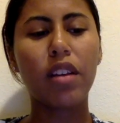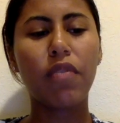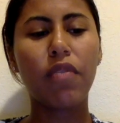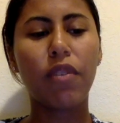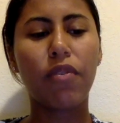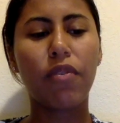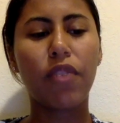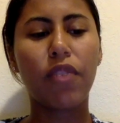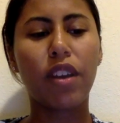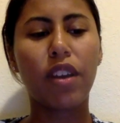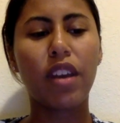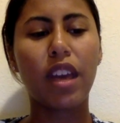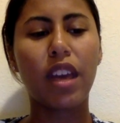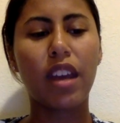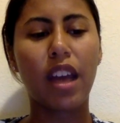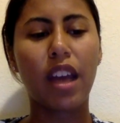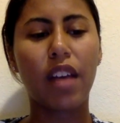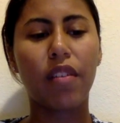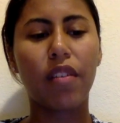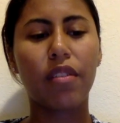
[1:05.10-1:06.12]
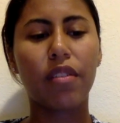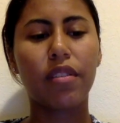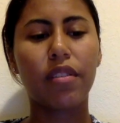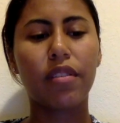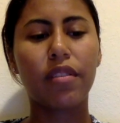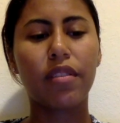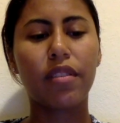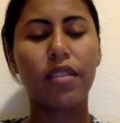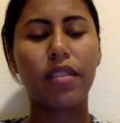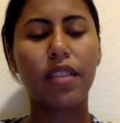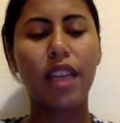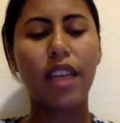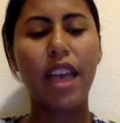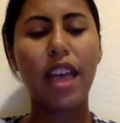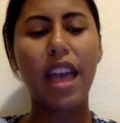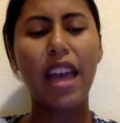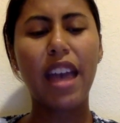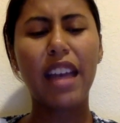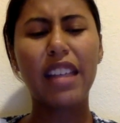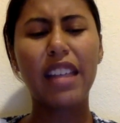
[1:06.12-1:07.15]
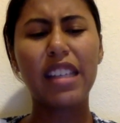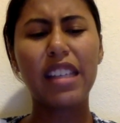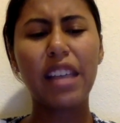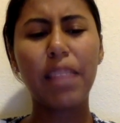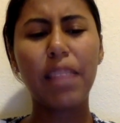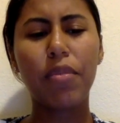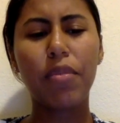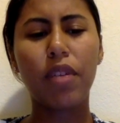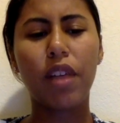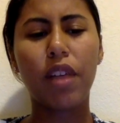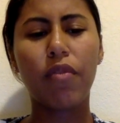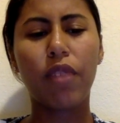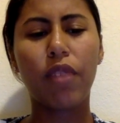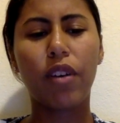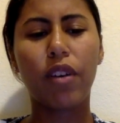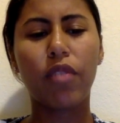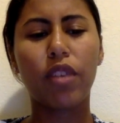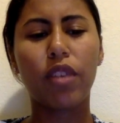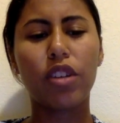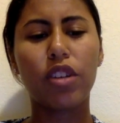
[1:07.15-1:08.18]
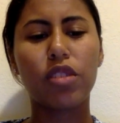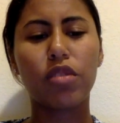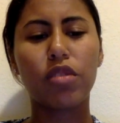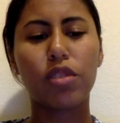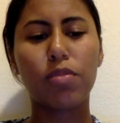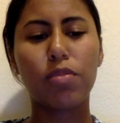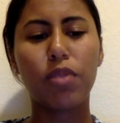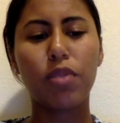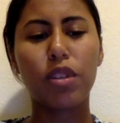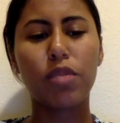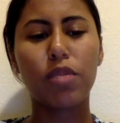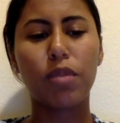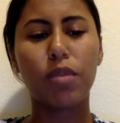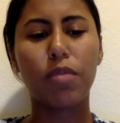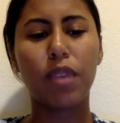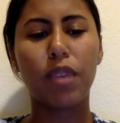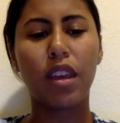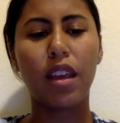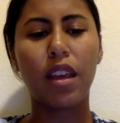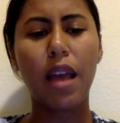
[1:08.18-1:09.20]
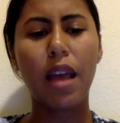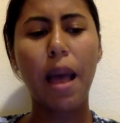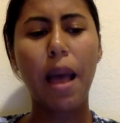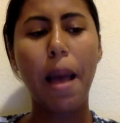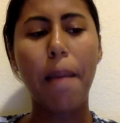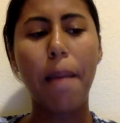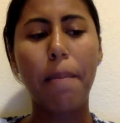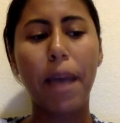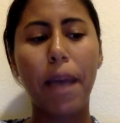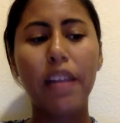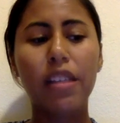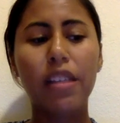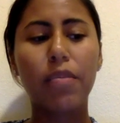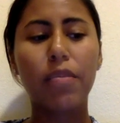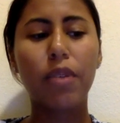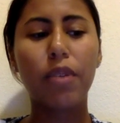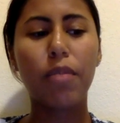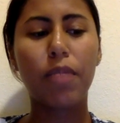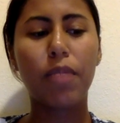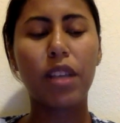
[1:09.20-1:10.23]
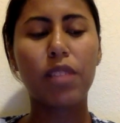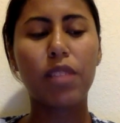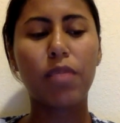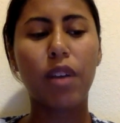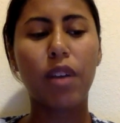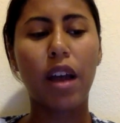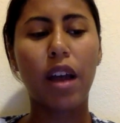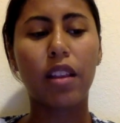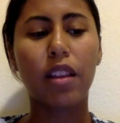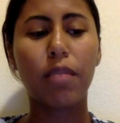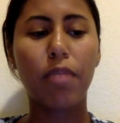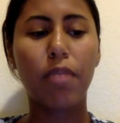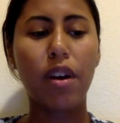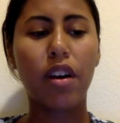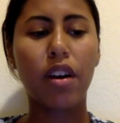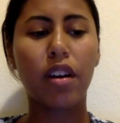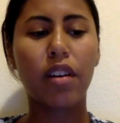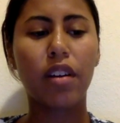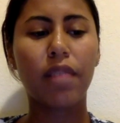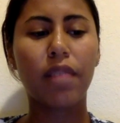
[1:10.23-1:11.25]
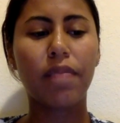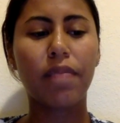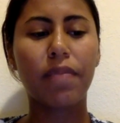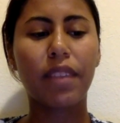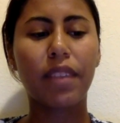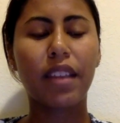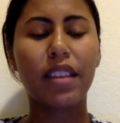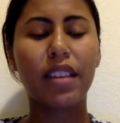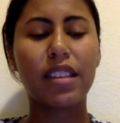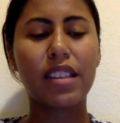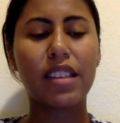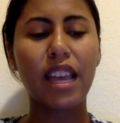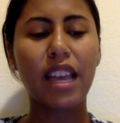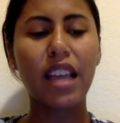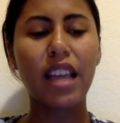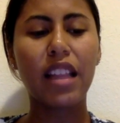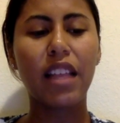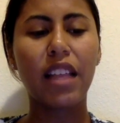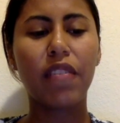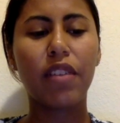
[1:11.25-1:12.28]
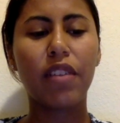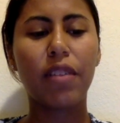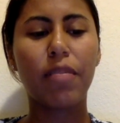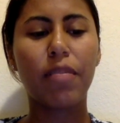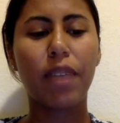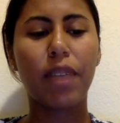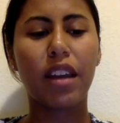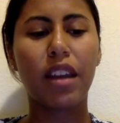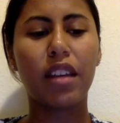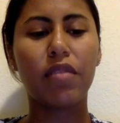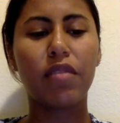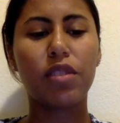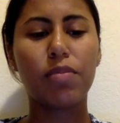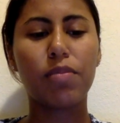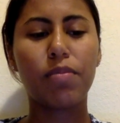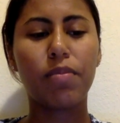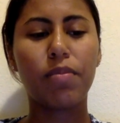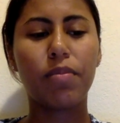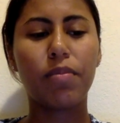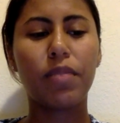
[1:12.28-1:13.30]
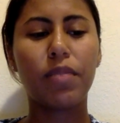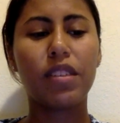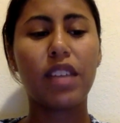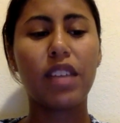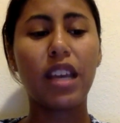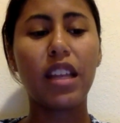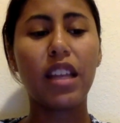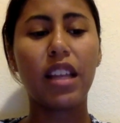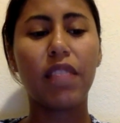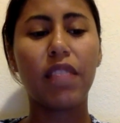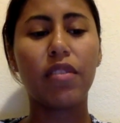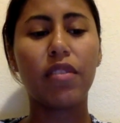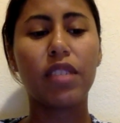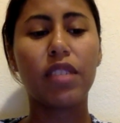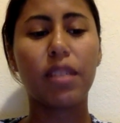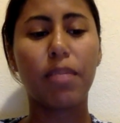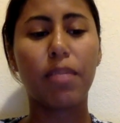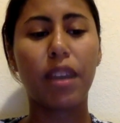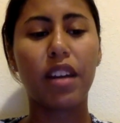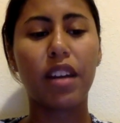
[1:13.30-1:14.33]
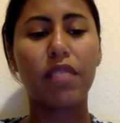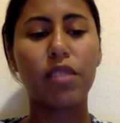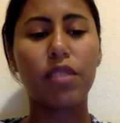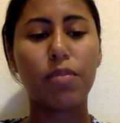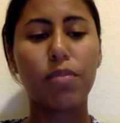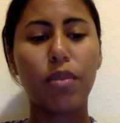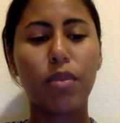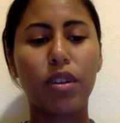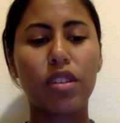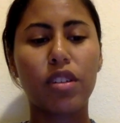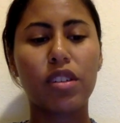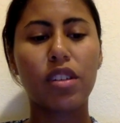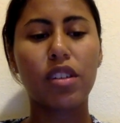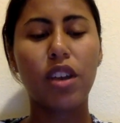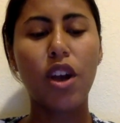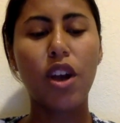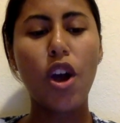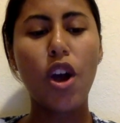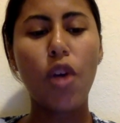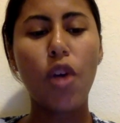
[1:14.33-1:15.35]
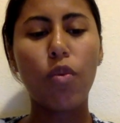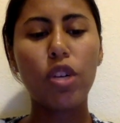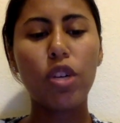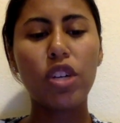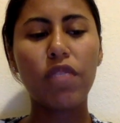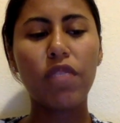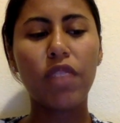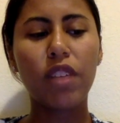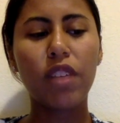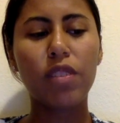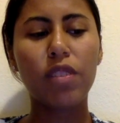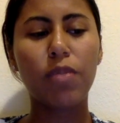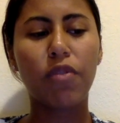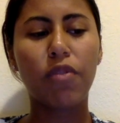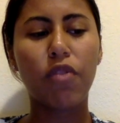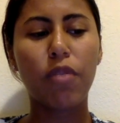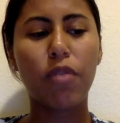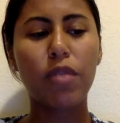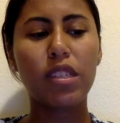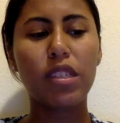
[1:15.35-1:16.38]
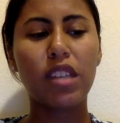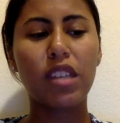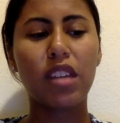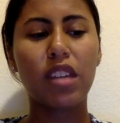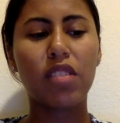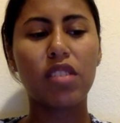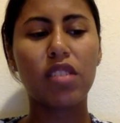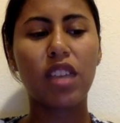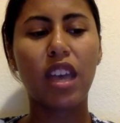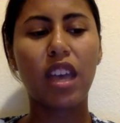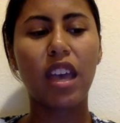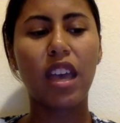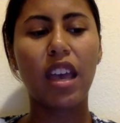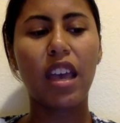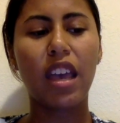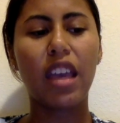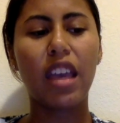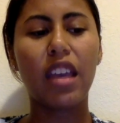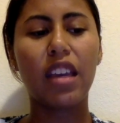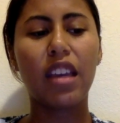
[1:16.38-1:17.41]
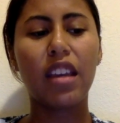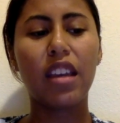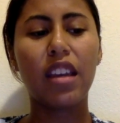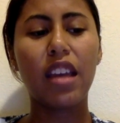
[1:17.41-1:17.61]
for fun and health. An example of recreational sports would be basketball or baseball at the park. The second level is competitive sports, which involves performance standards and